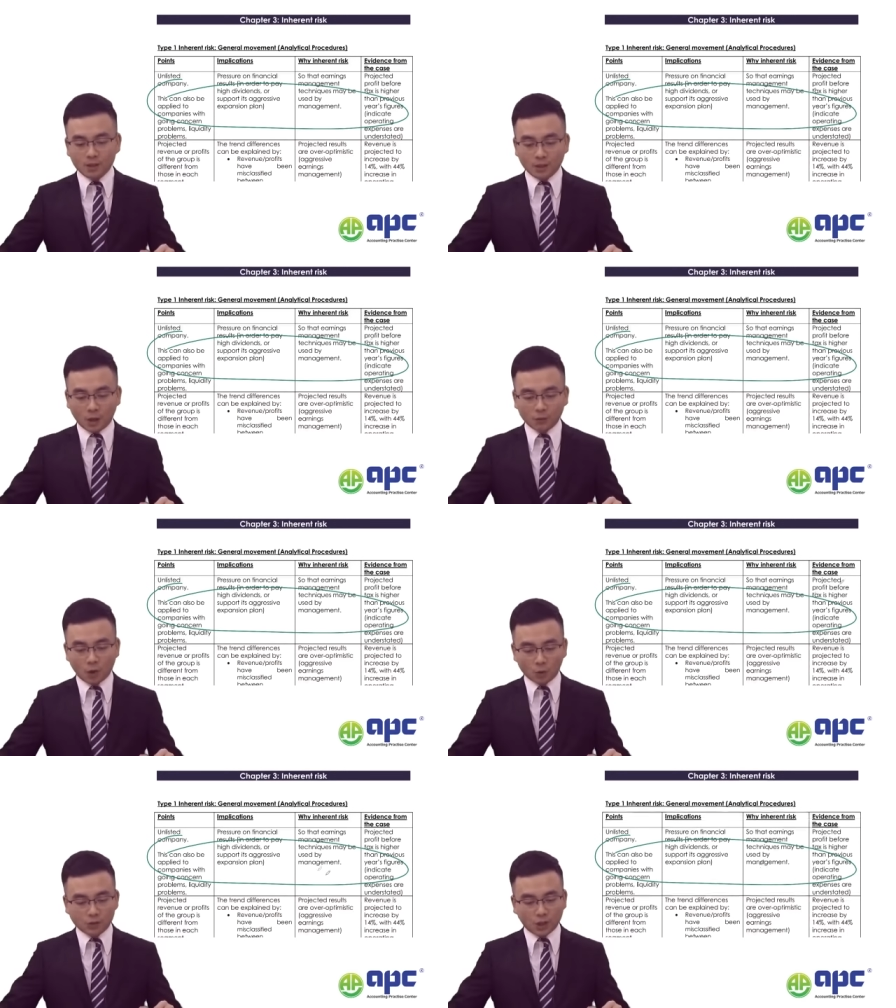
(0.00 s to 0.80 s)
Now,
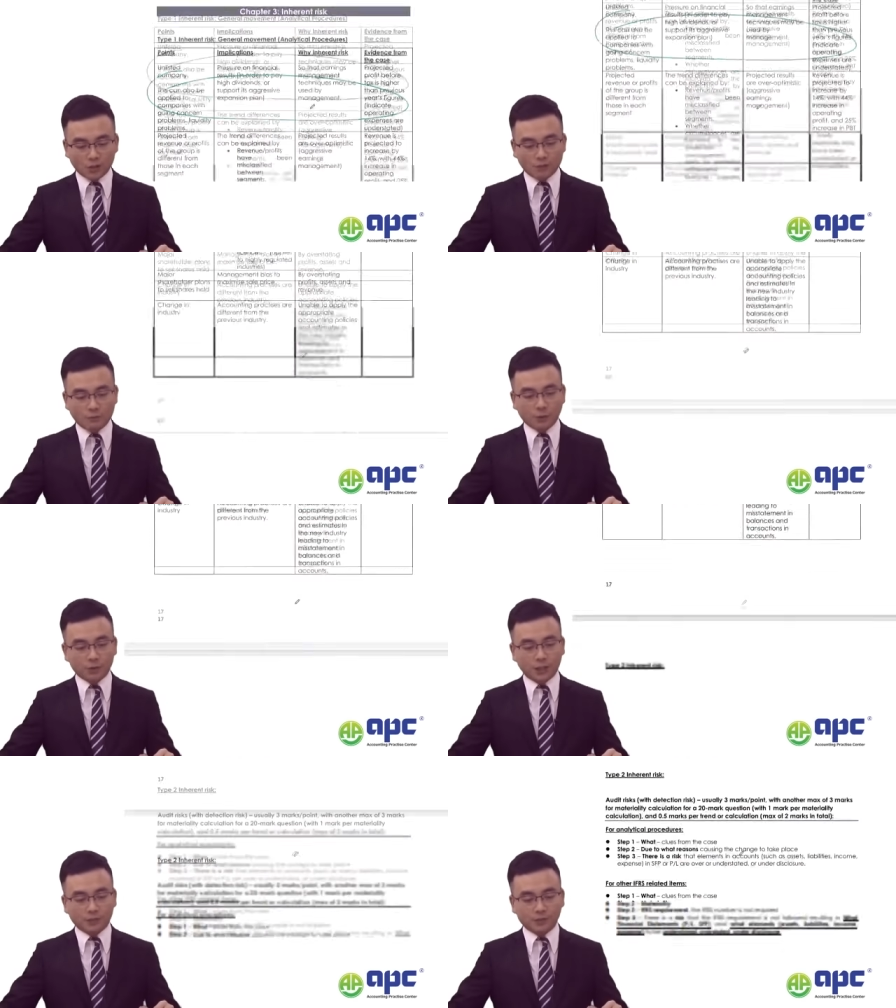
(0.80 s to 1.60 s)
not only for
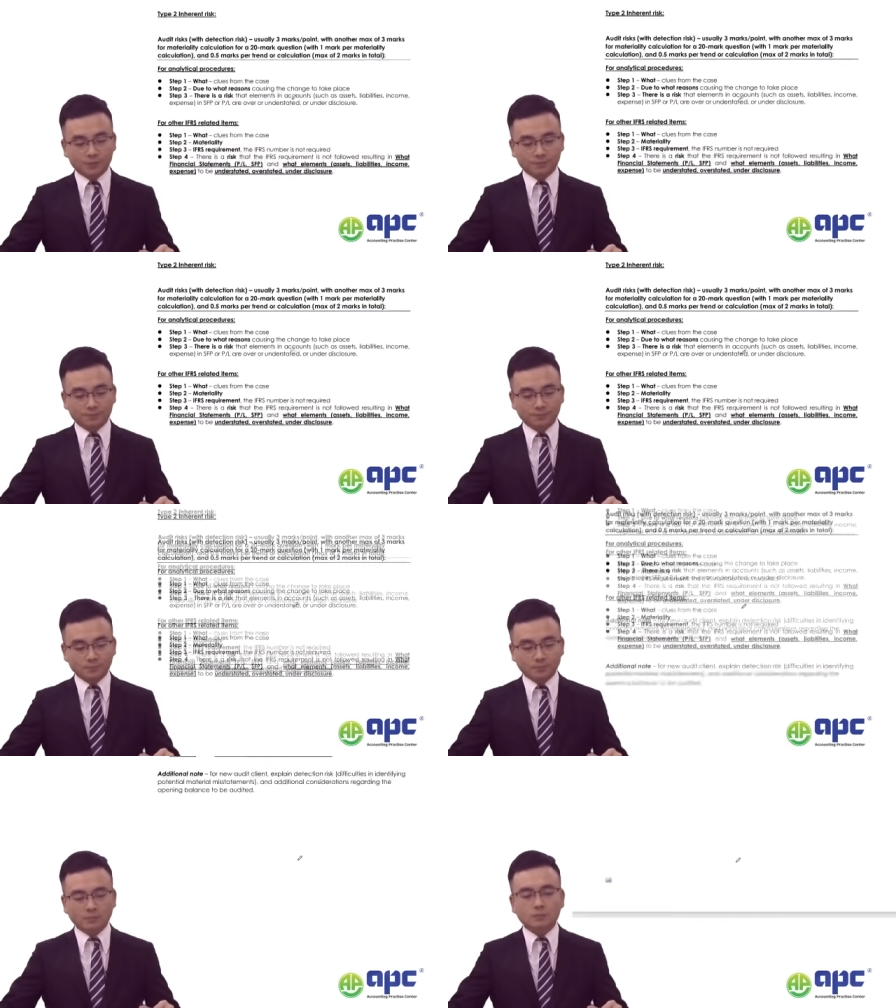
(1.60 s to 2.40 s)
that,
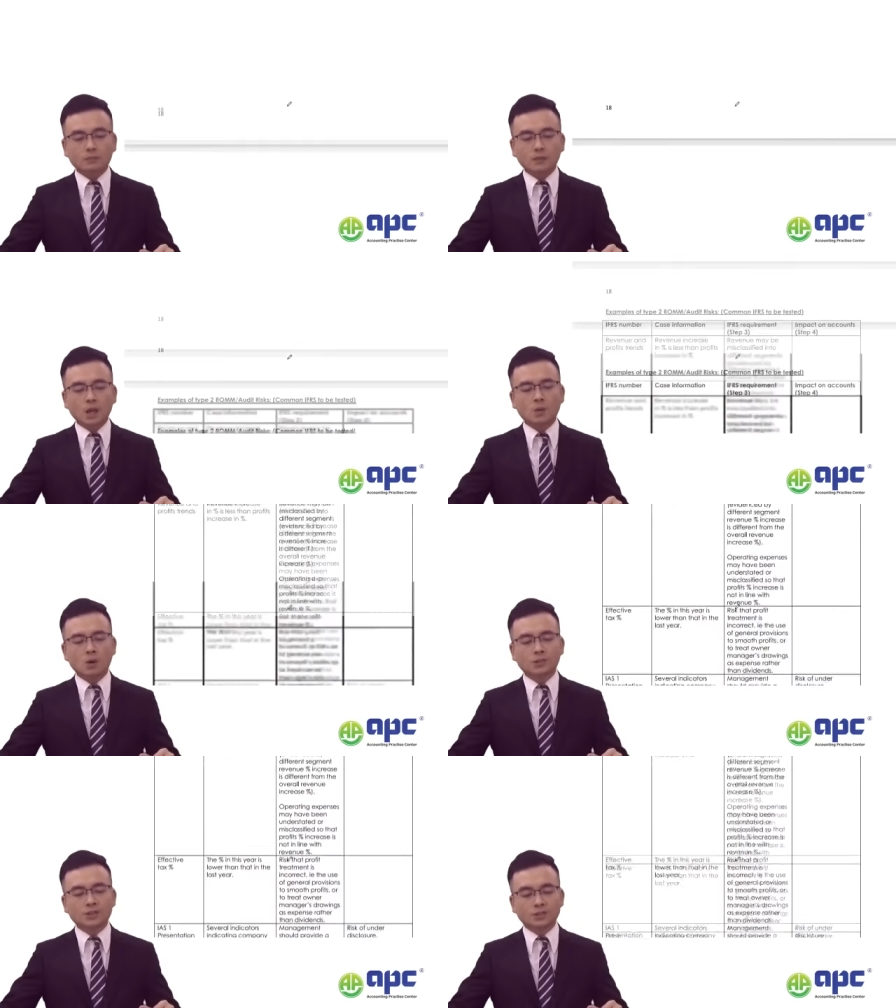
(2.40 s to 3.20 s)
I'll
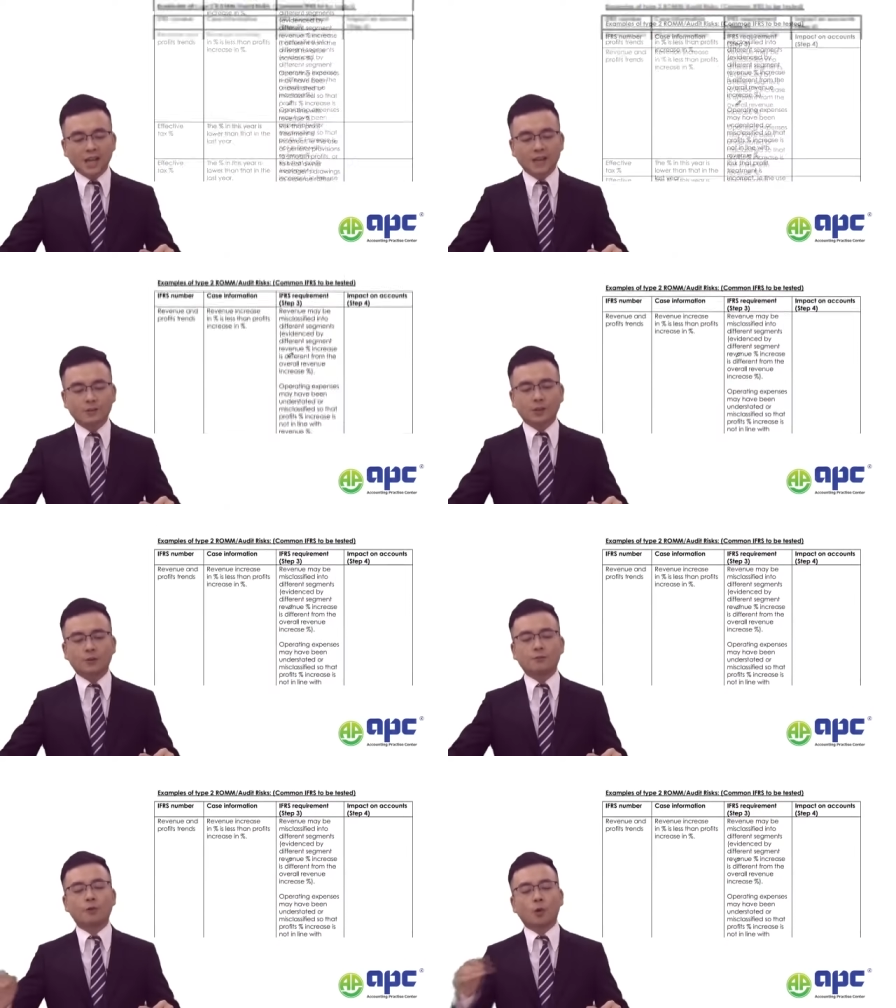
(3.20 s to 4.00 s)
also tell
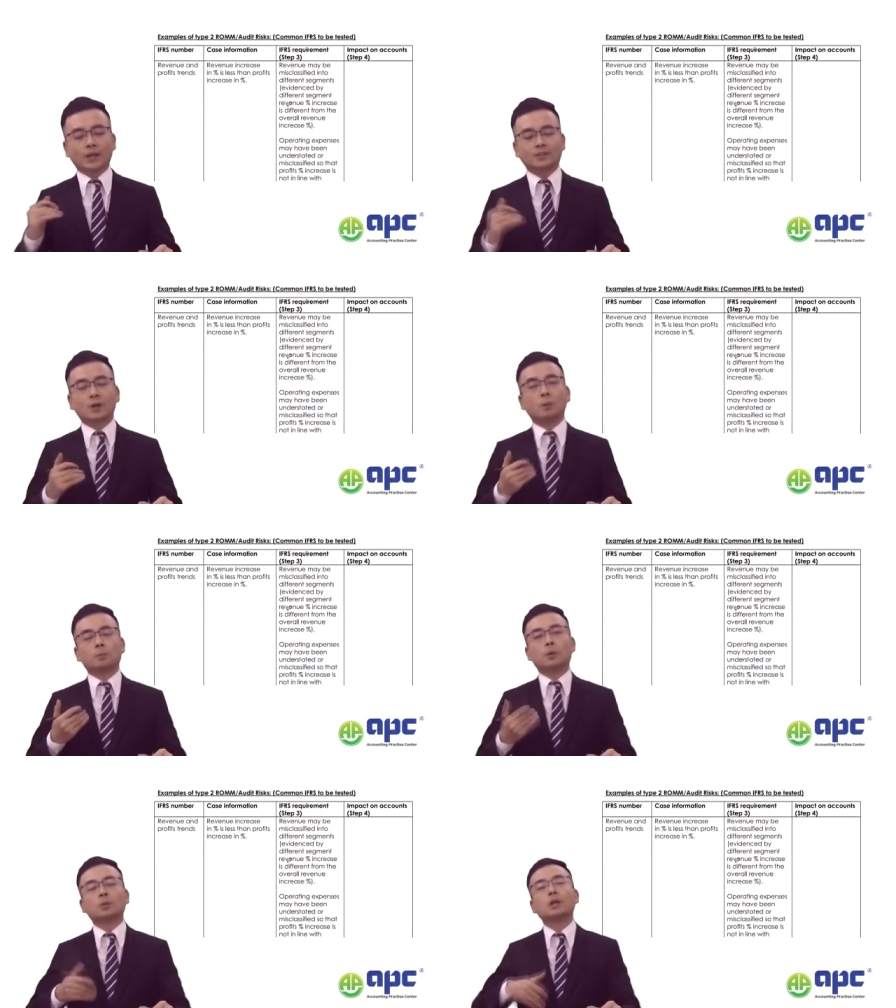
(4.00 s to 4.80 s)
you, for
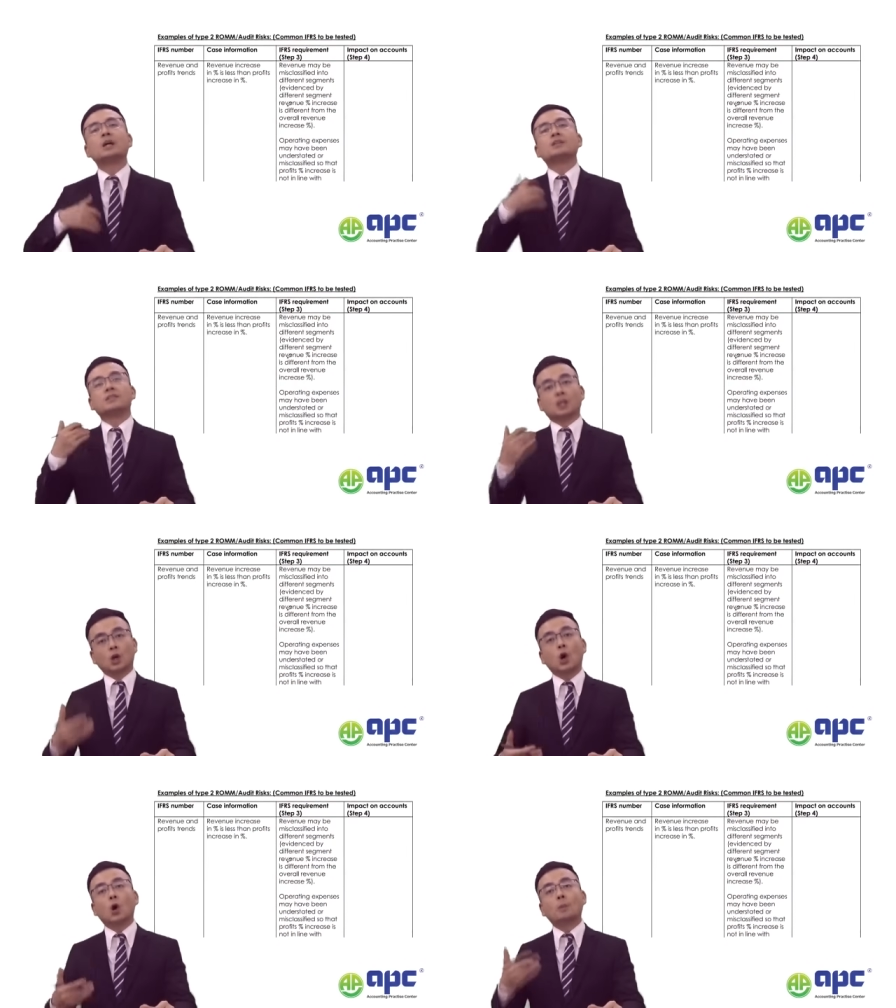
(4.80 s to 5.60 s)
example, the
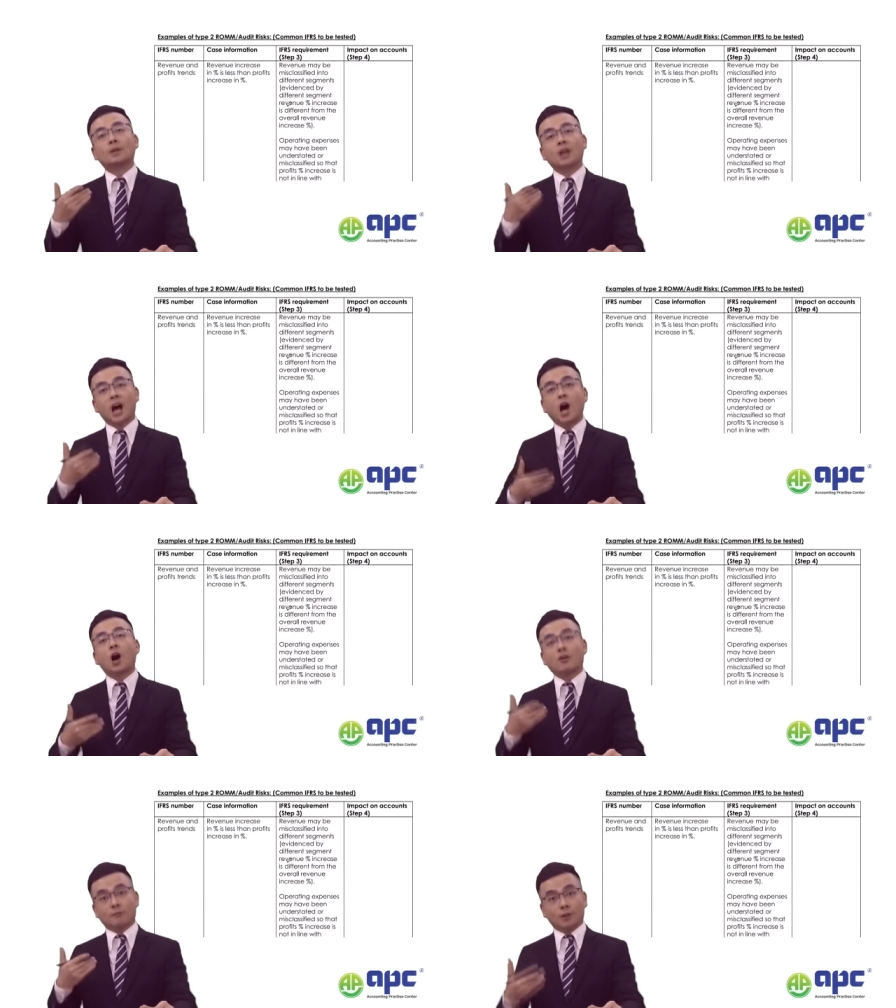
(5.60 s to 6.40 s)
common
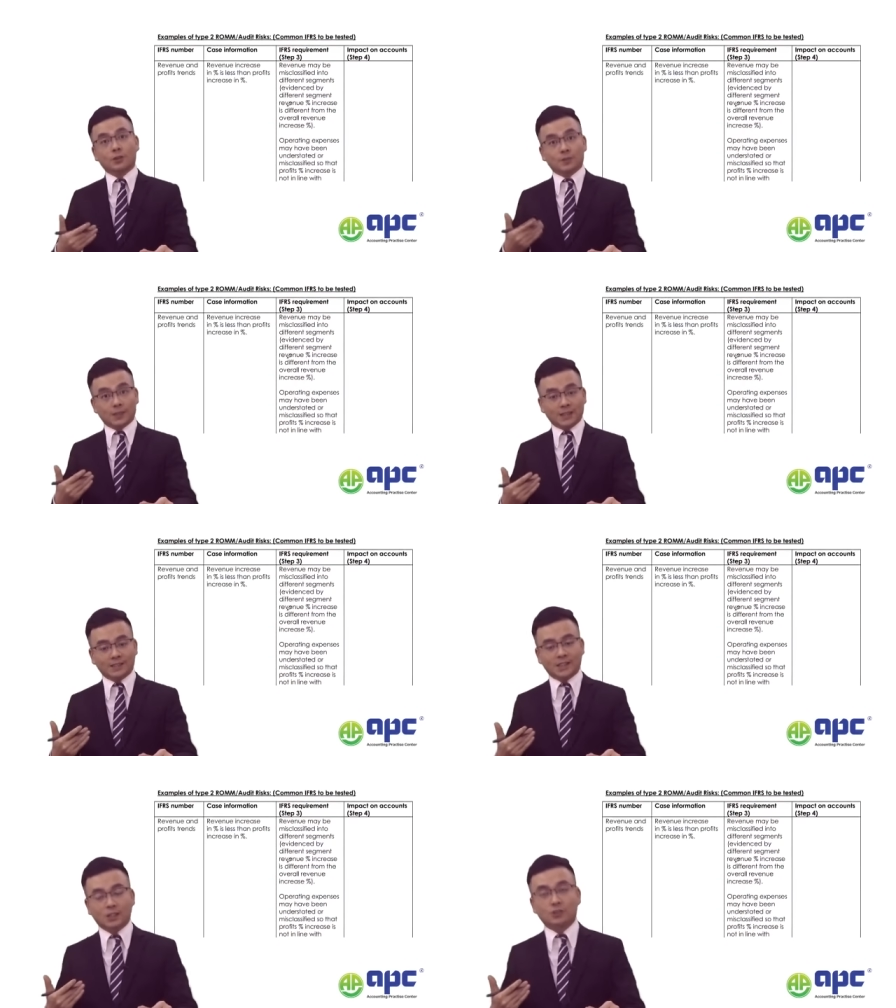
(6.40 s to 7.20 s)
IFRS
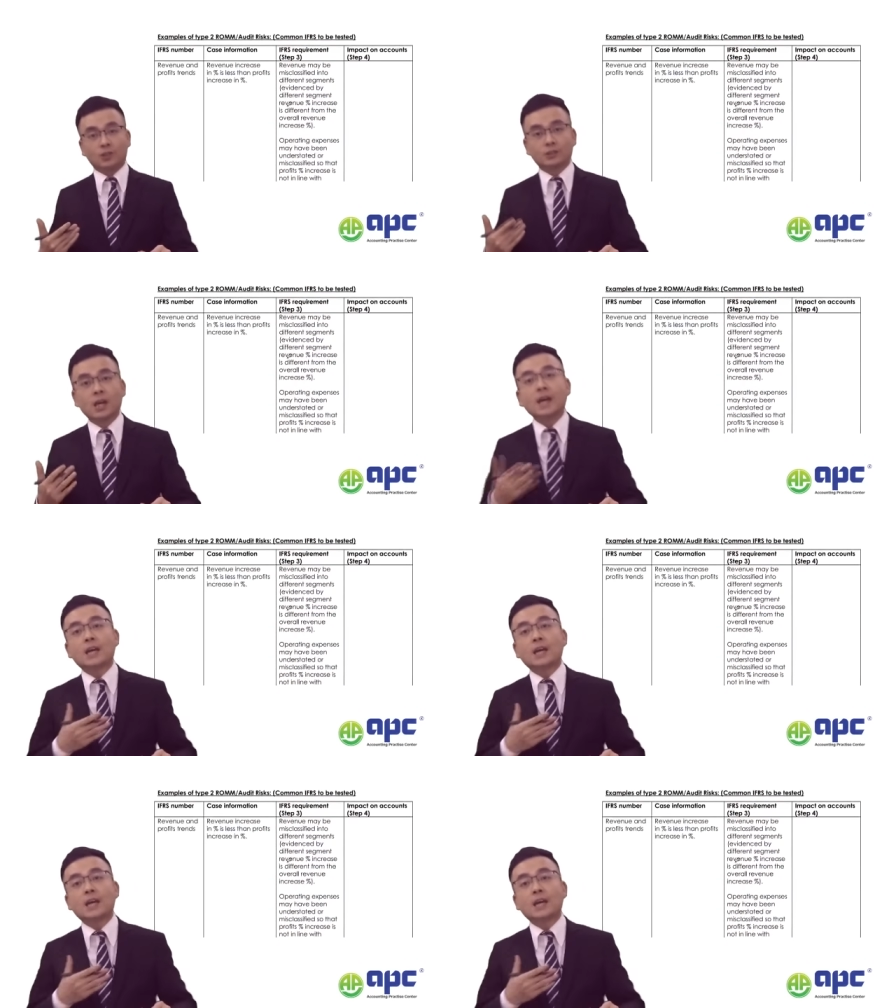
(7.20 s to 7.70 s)
related issues.